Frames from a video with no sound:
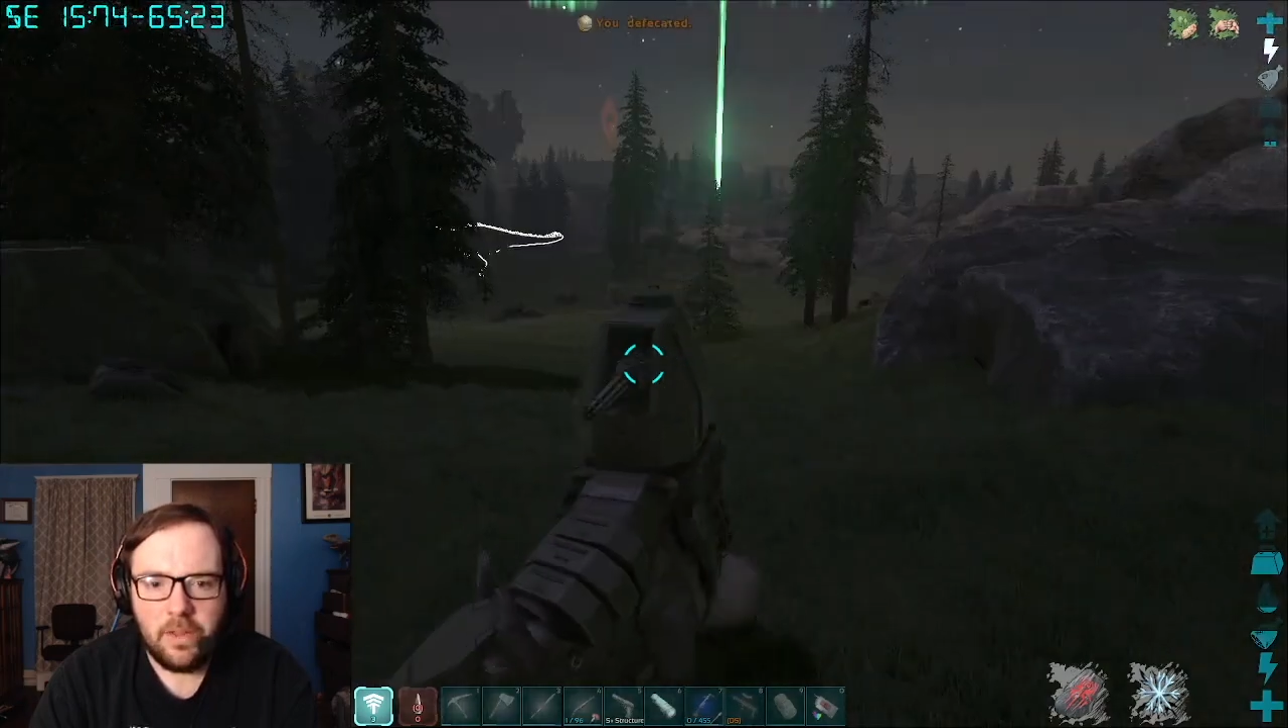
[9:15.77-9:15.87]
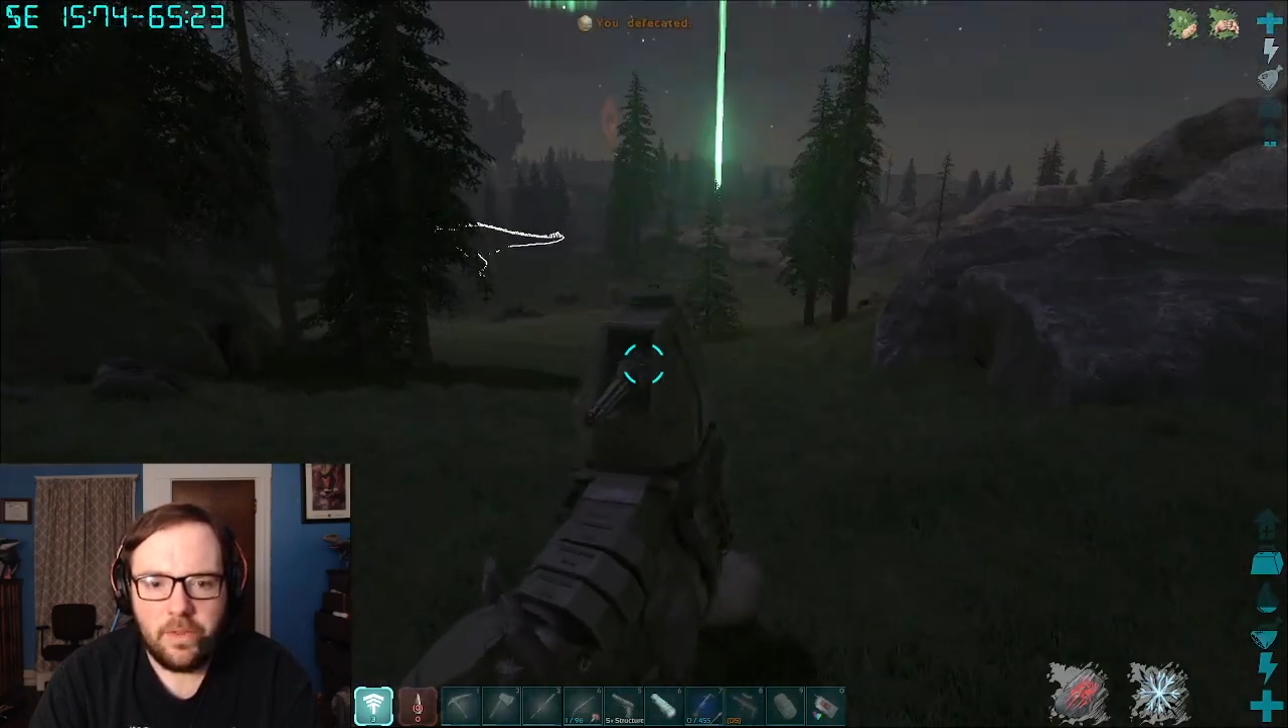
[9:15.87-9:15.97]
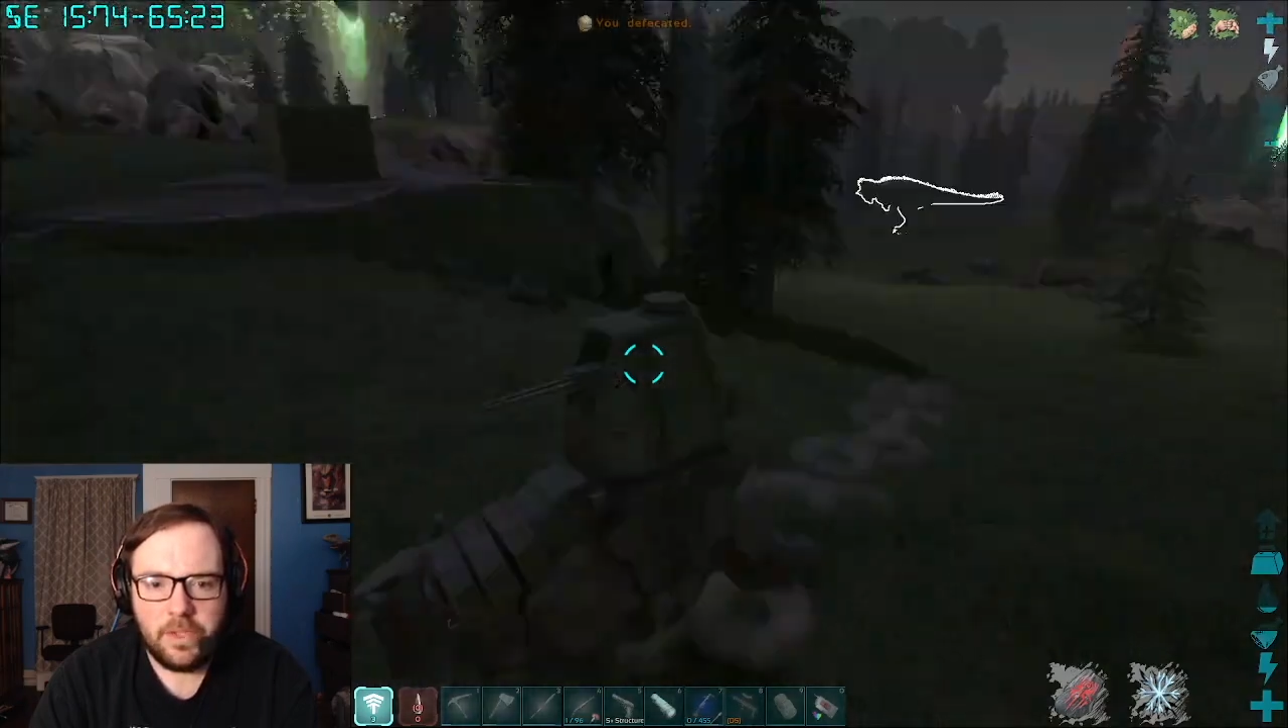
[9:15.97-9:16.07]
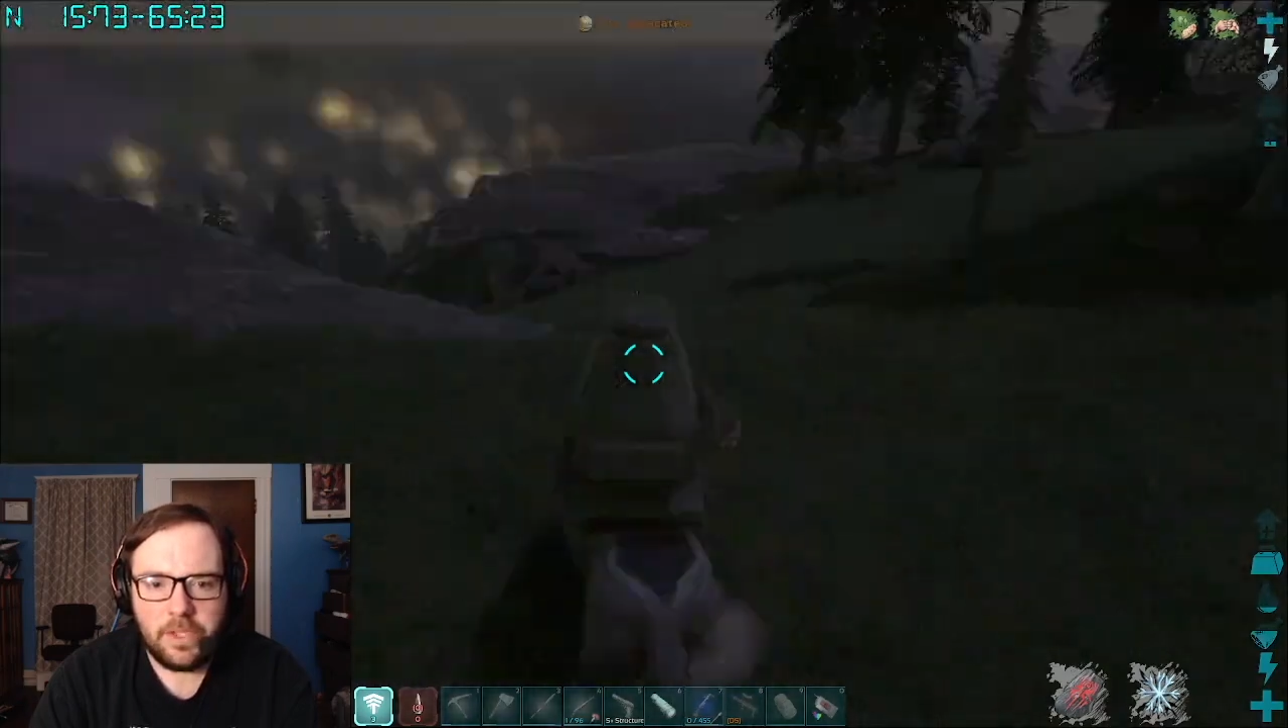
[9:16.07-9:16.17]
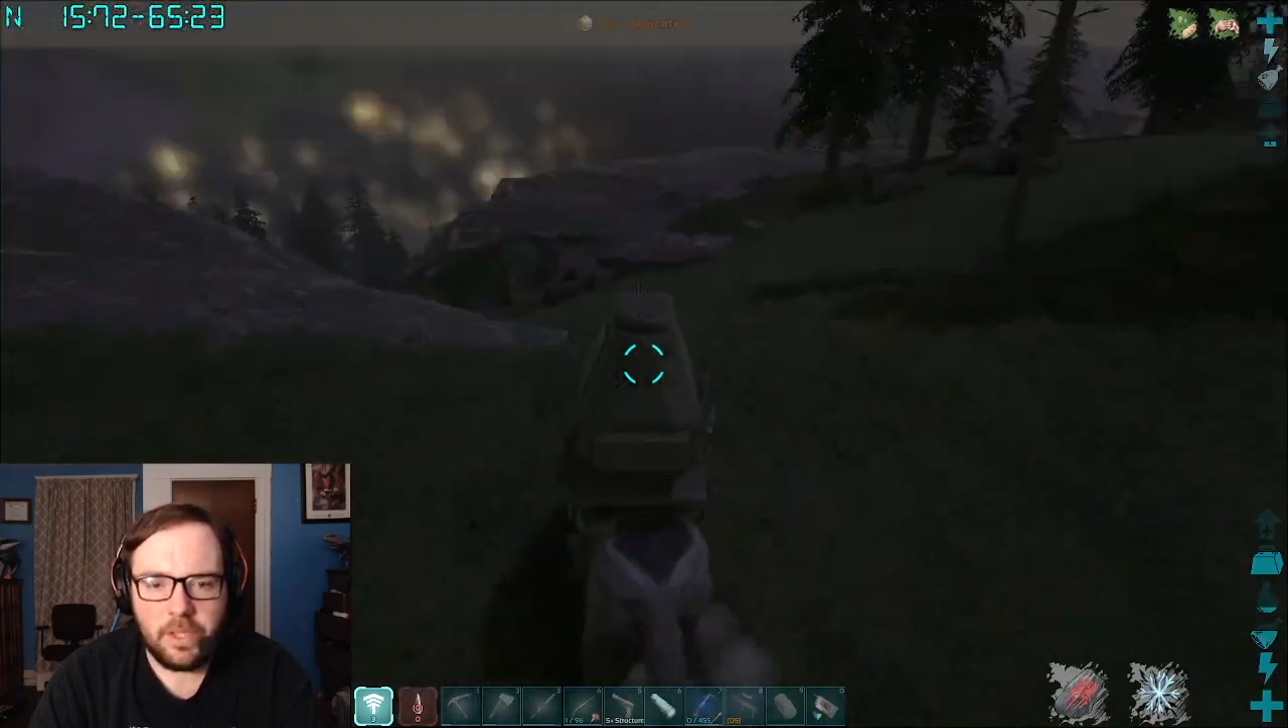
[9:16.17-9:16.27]

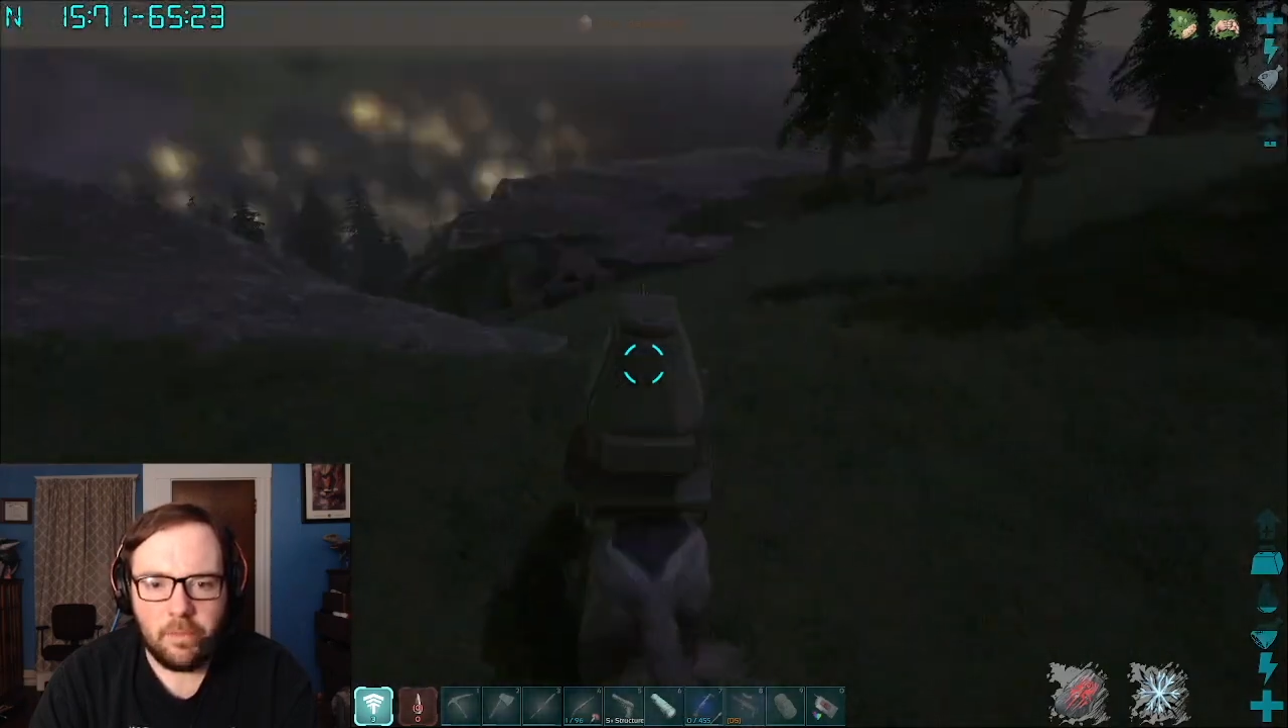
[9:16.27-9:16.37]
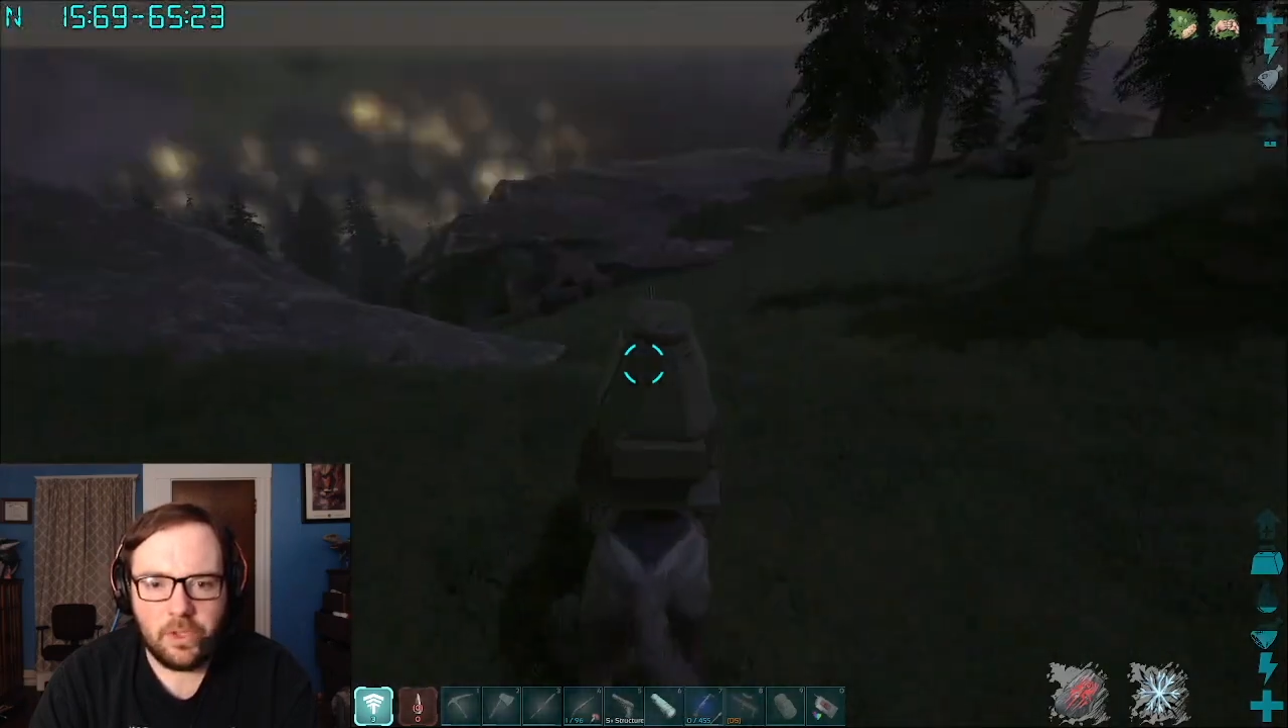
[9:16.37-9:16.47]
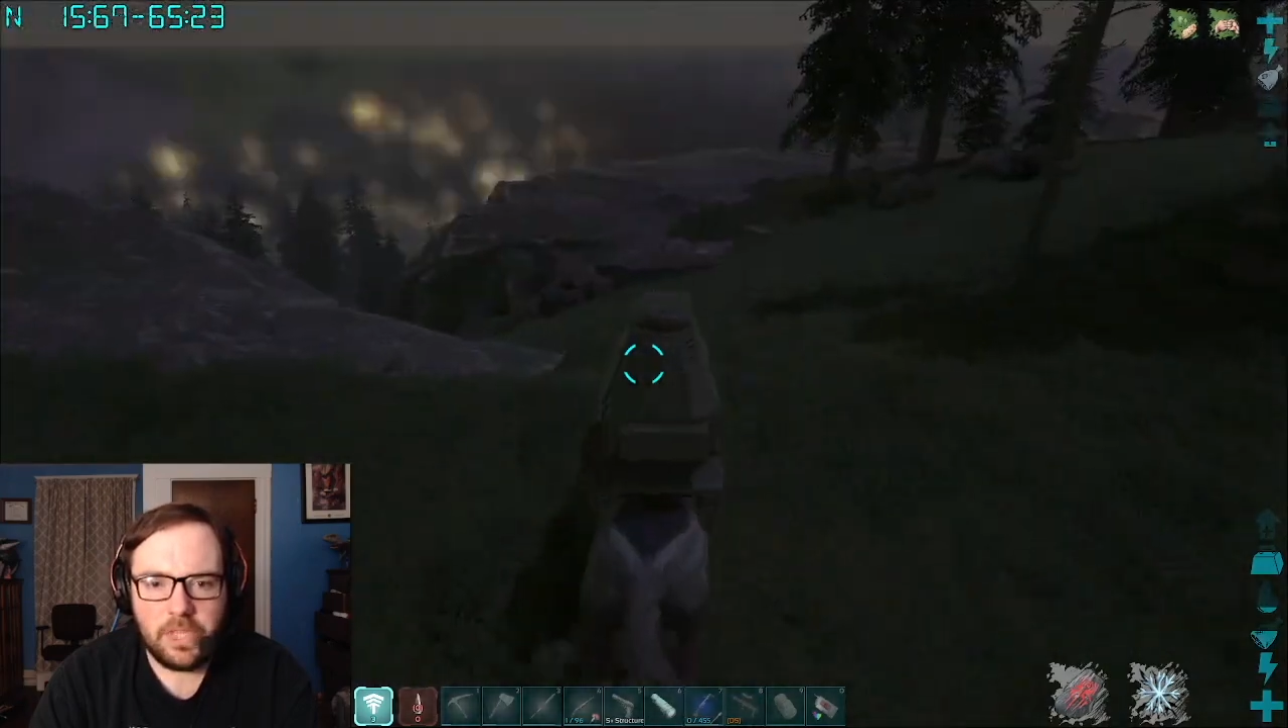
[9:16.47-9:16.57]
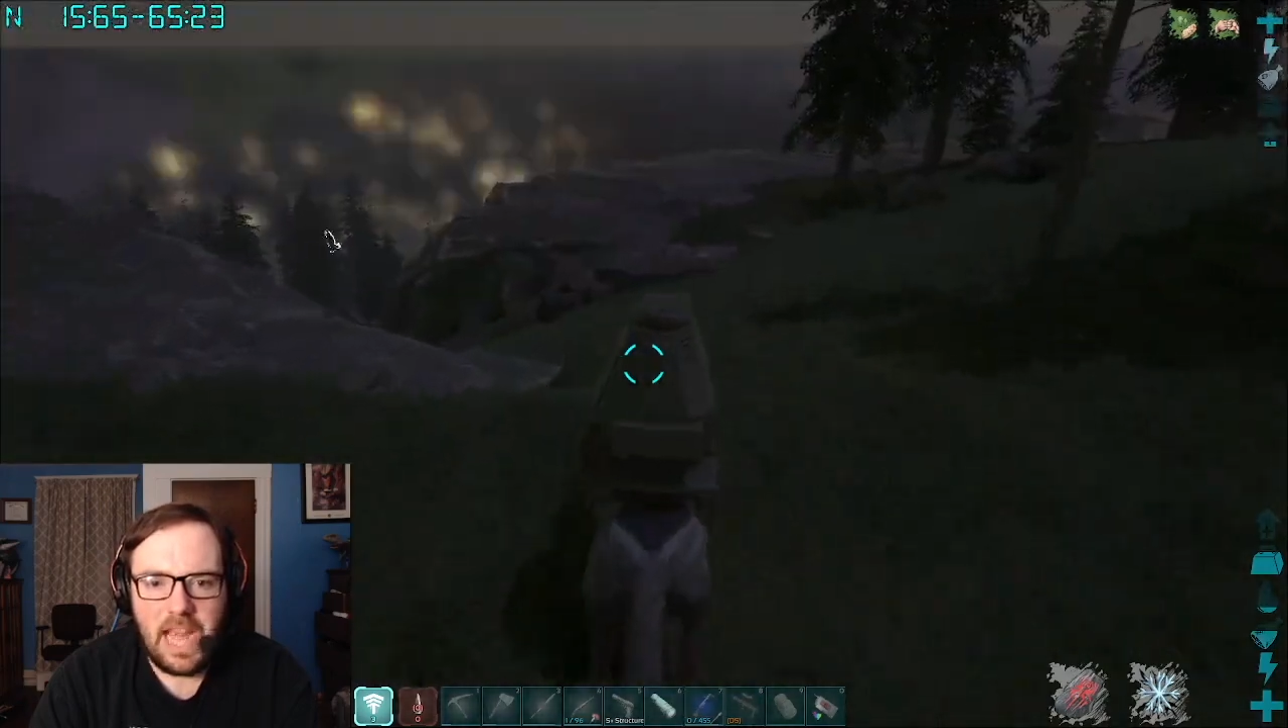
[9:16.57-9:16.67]
This is the most